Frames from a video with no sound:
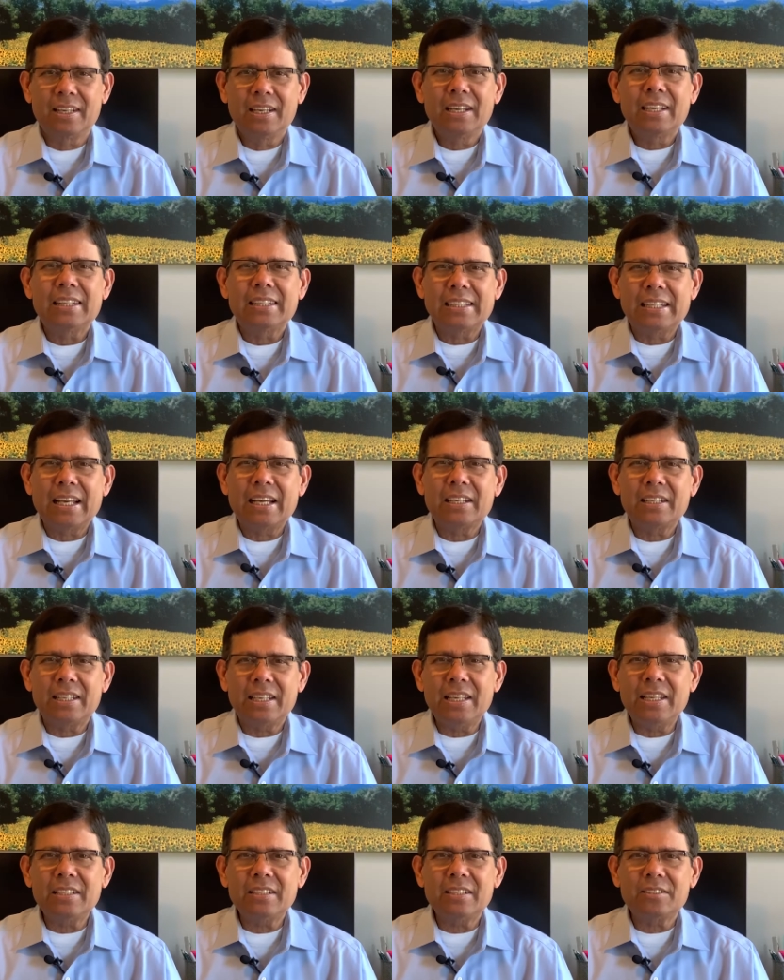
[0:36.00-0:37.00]
There
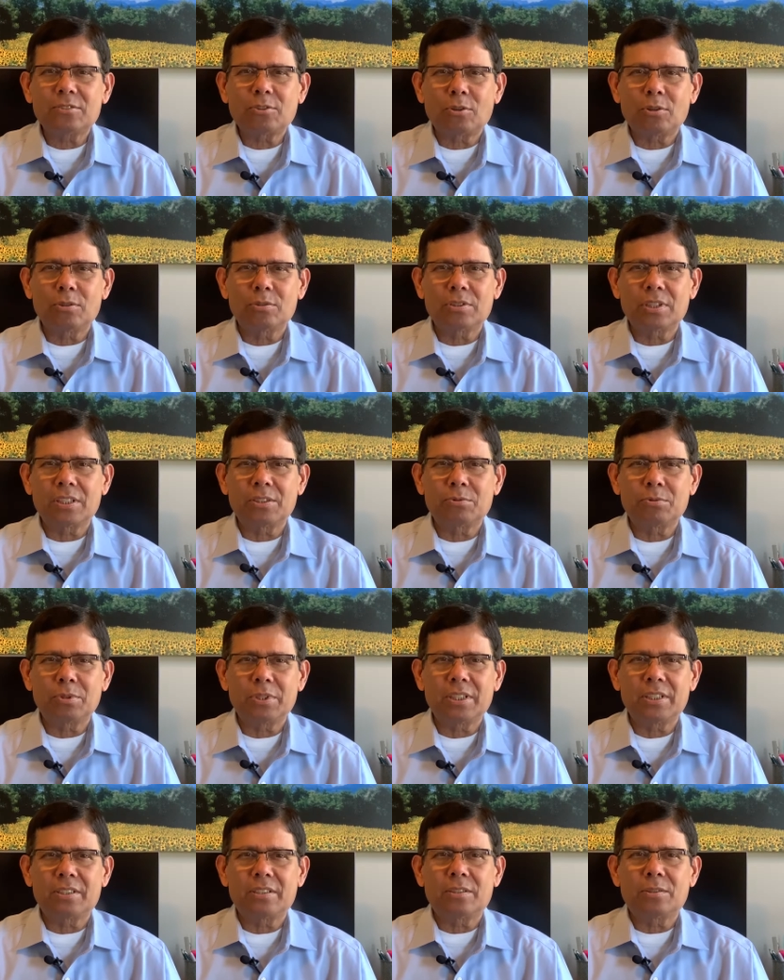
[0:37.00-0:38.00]
is a solution to
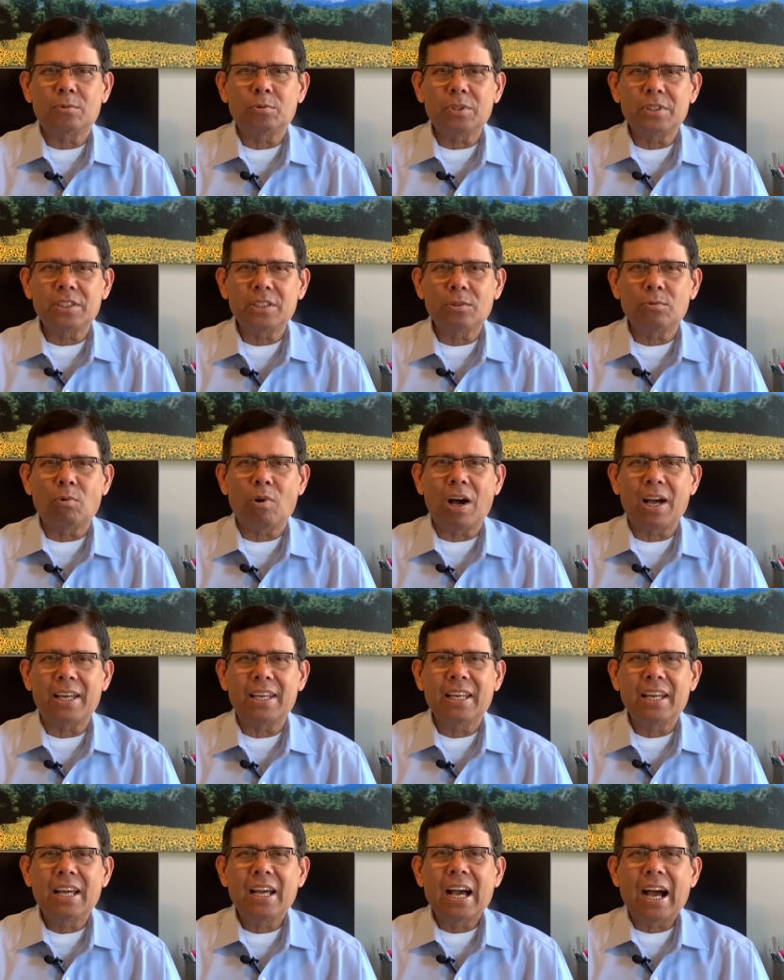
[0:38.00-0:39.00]
it, which is why
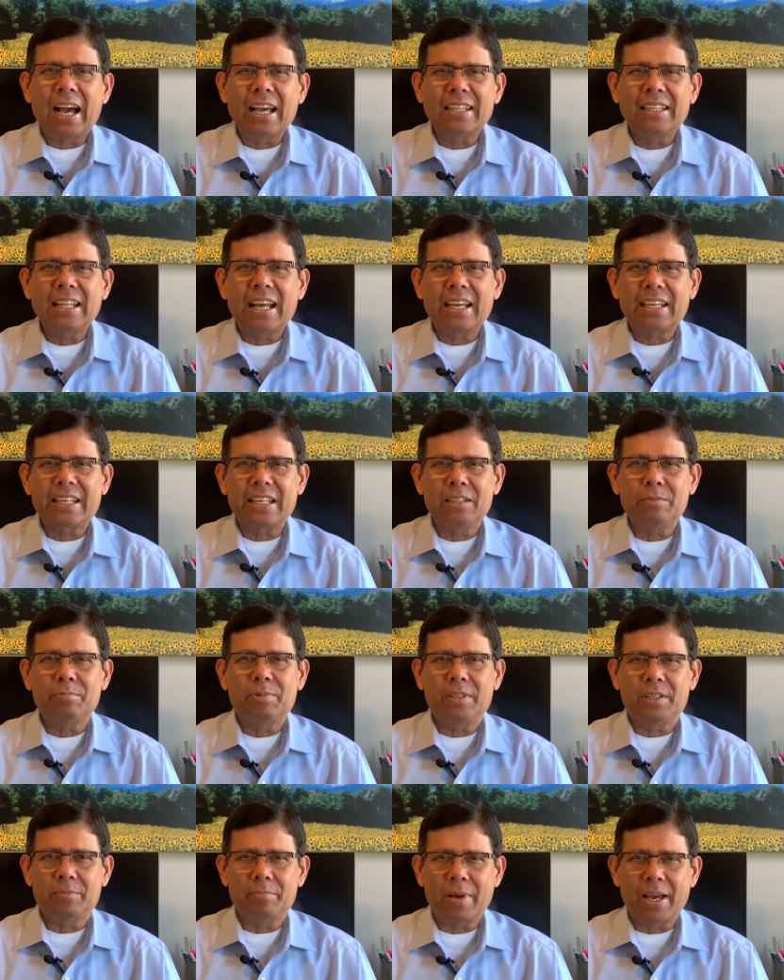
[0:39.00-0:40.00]
I like
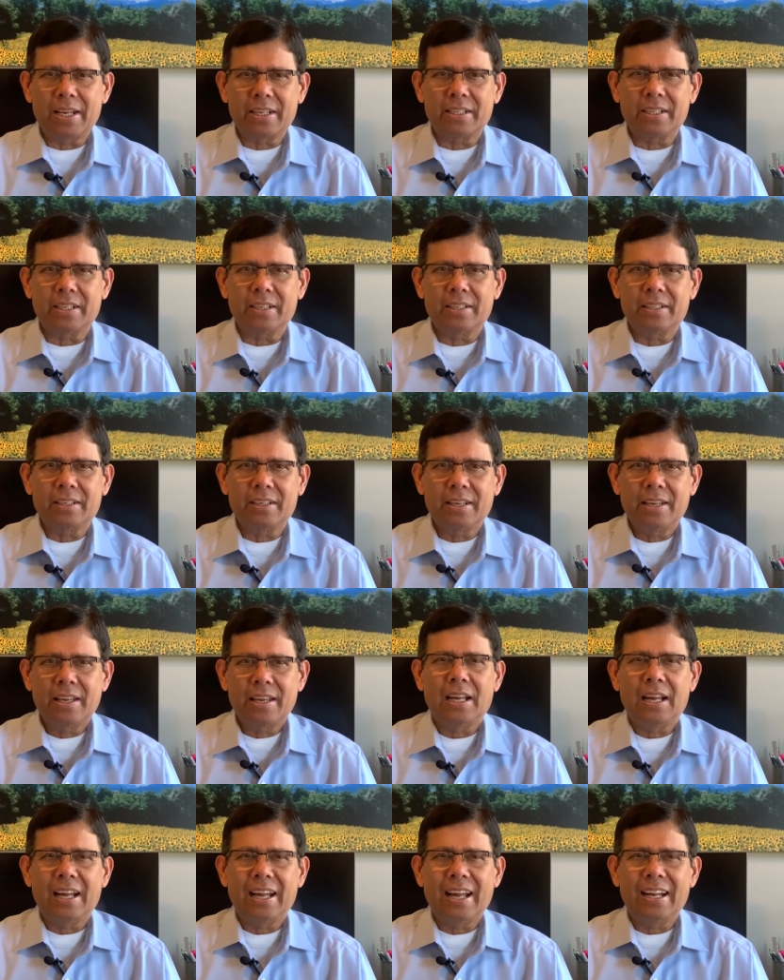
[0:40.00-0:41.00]
infinite banking.
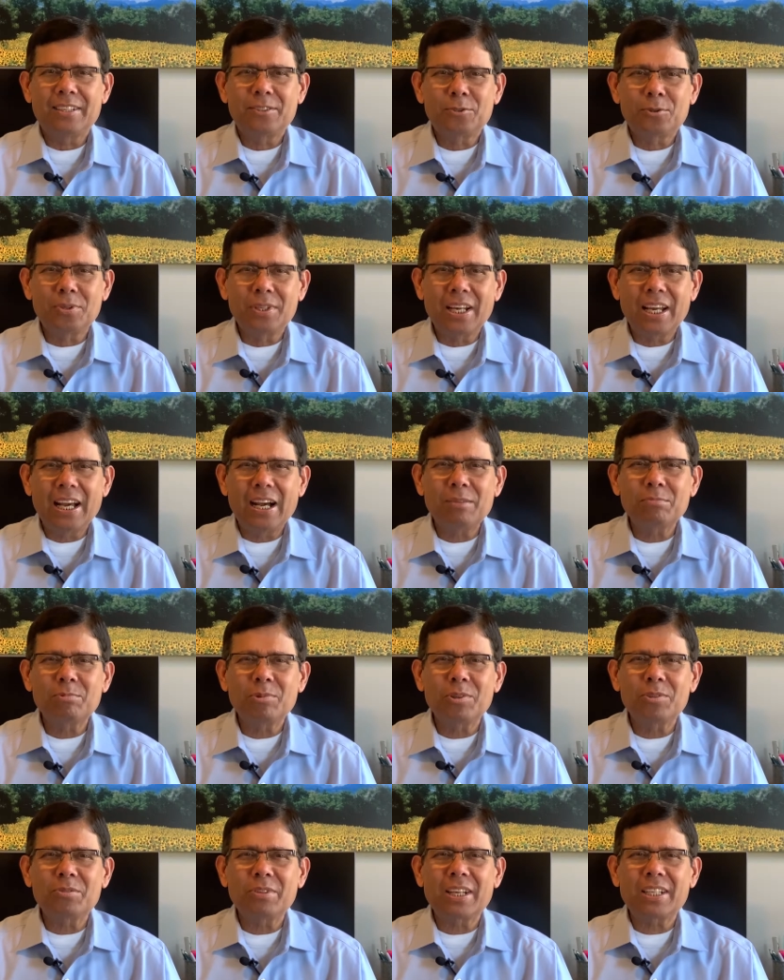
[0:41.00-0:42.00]
And today I'm
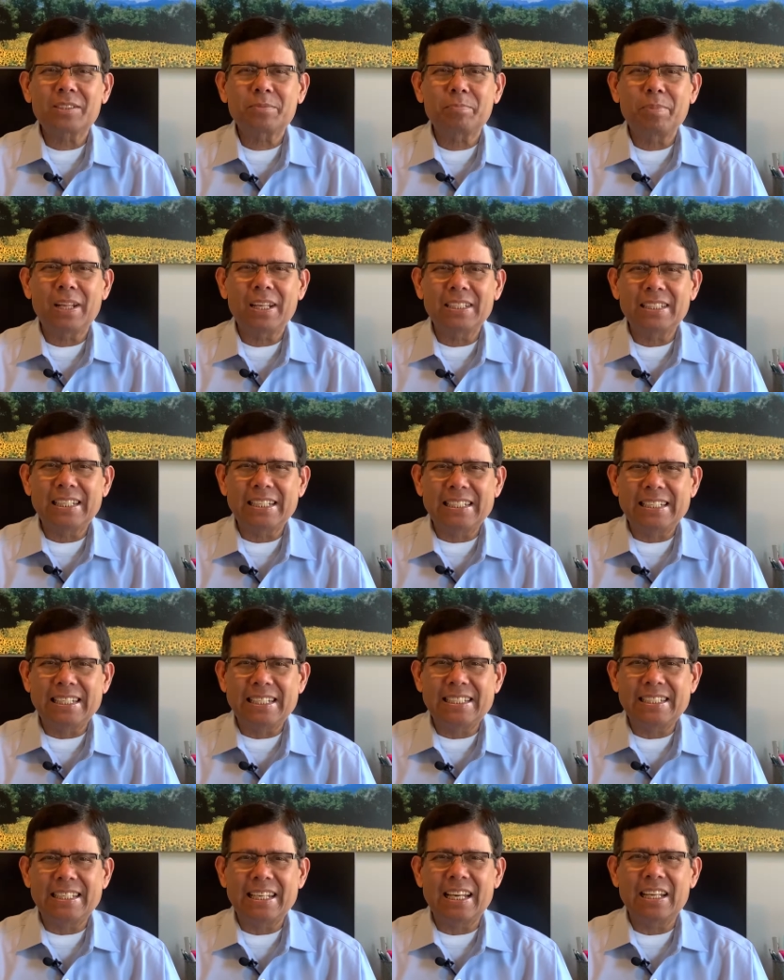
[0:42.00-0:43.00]
going to explain in
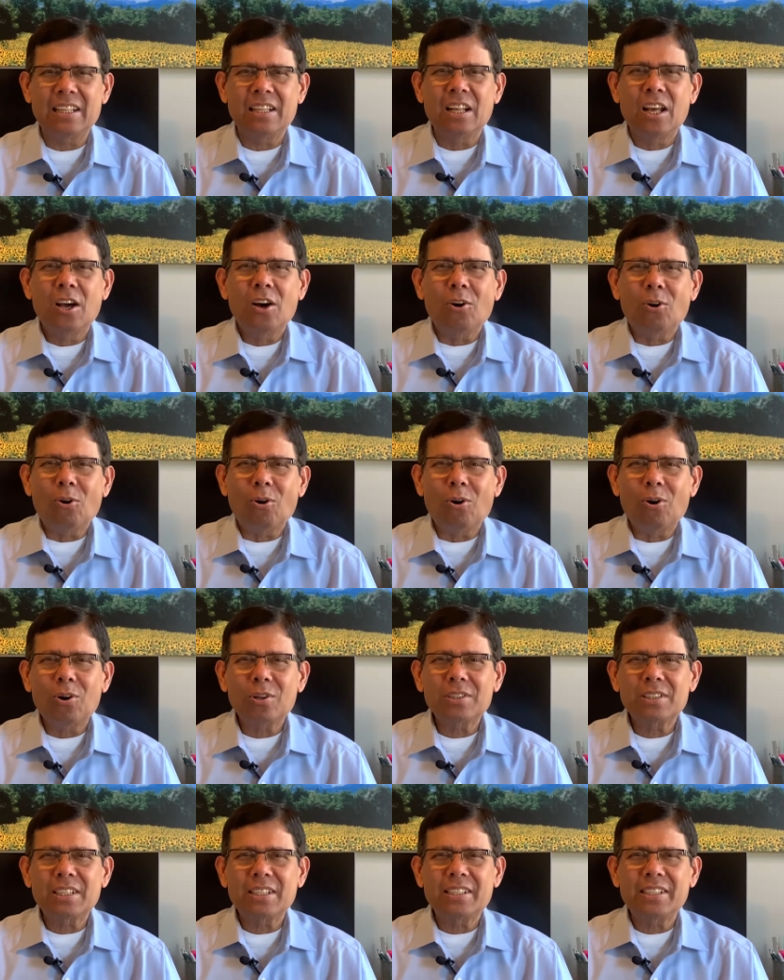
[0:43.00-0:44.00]
detail all
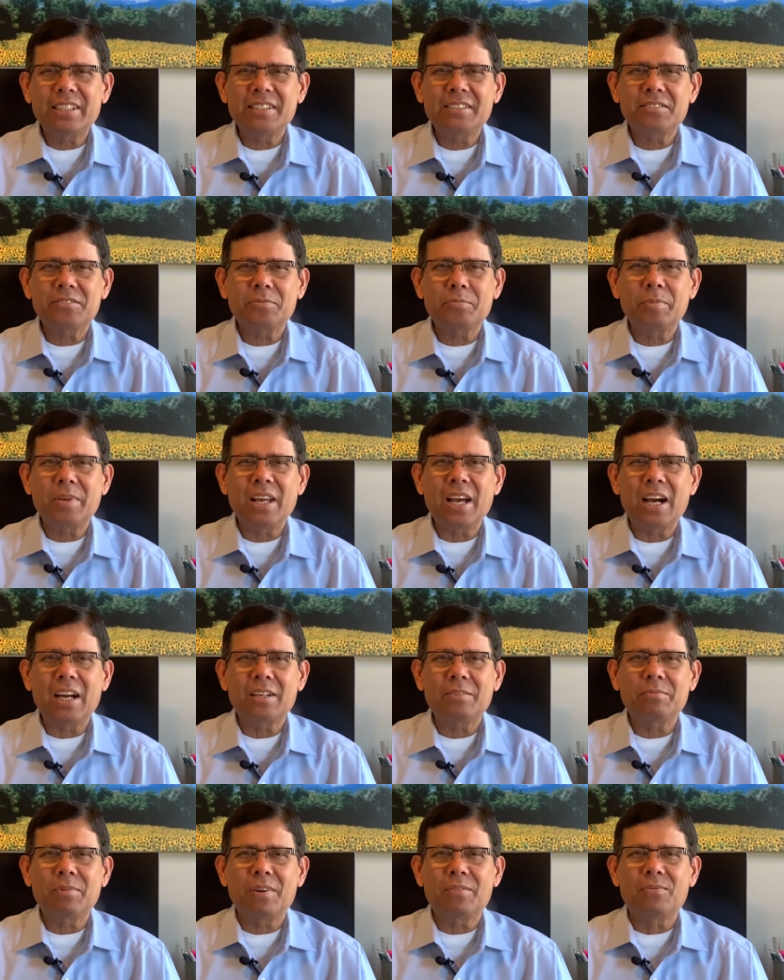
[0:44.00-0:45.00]
the reasons
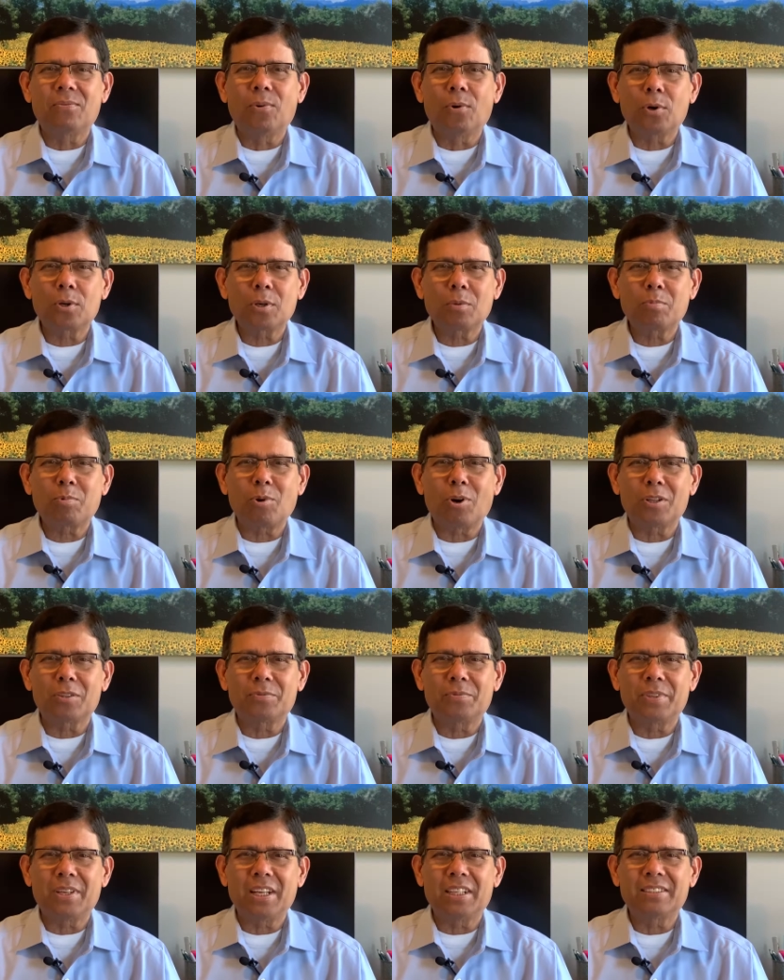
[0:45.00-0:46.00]
behind my vote of
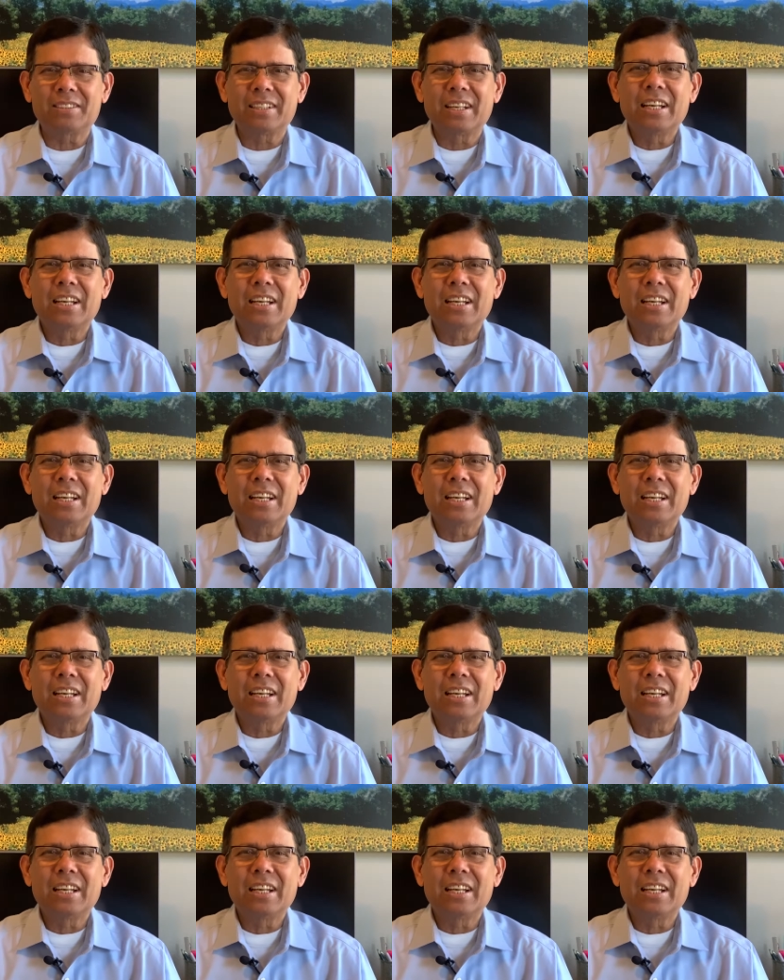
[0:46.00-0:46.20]
confidence